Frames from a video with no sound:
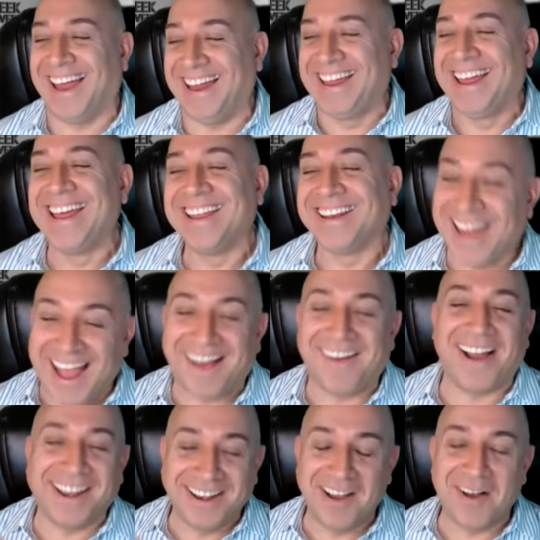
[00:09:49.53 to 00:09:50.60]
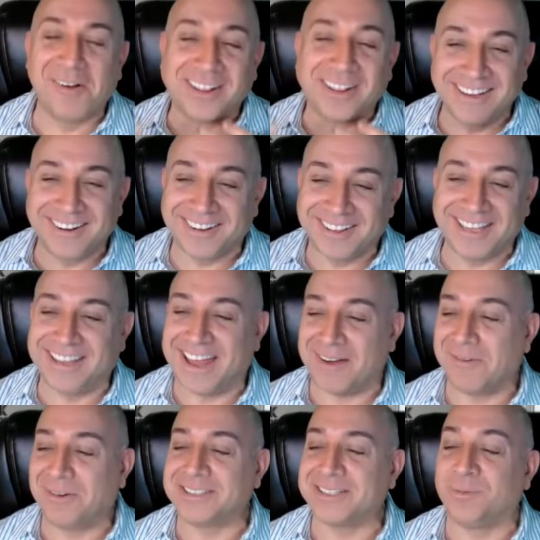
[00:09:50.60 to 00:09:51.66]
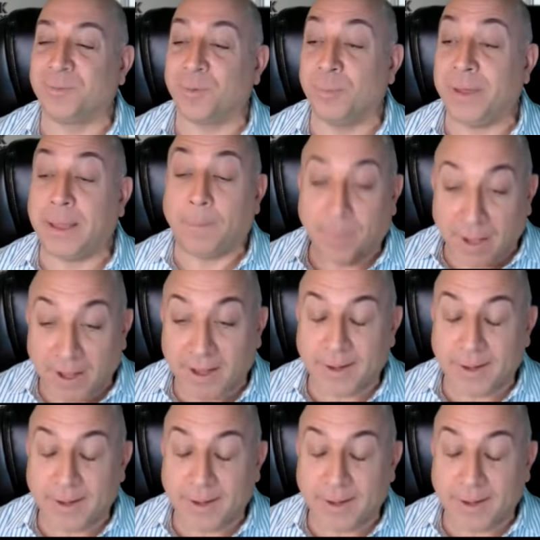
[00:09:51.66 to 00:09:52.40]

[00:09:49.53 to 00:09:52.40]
like now I know clearly that wasn't for me.